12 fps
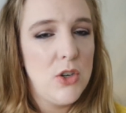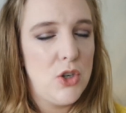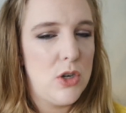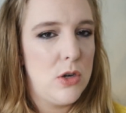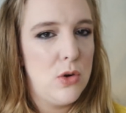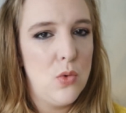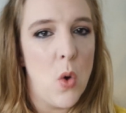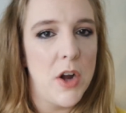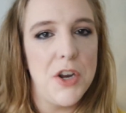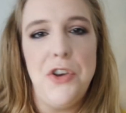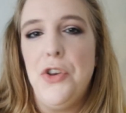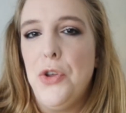to
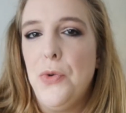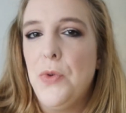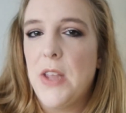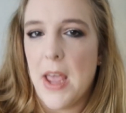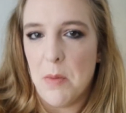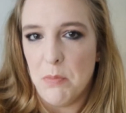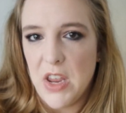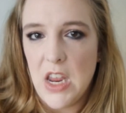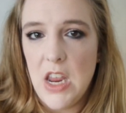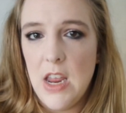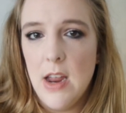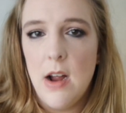what a nude can
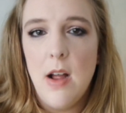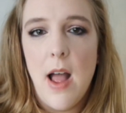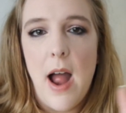be.